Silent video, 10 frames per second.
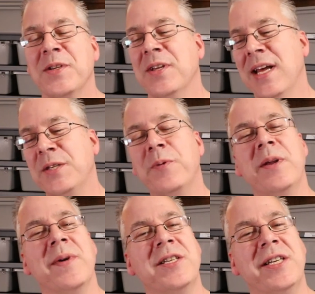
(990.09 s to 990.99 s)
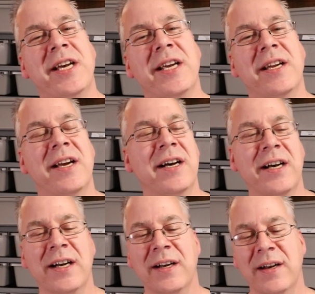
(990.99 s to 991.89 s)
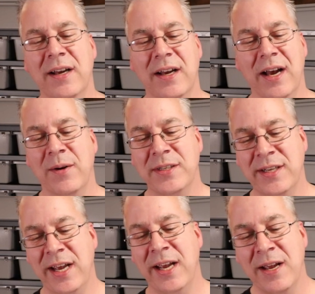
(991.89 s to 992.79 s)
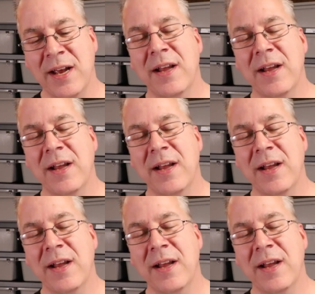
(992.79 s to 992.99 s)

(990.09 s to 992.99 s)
So that's pretty much it. I would say,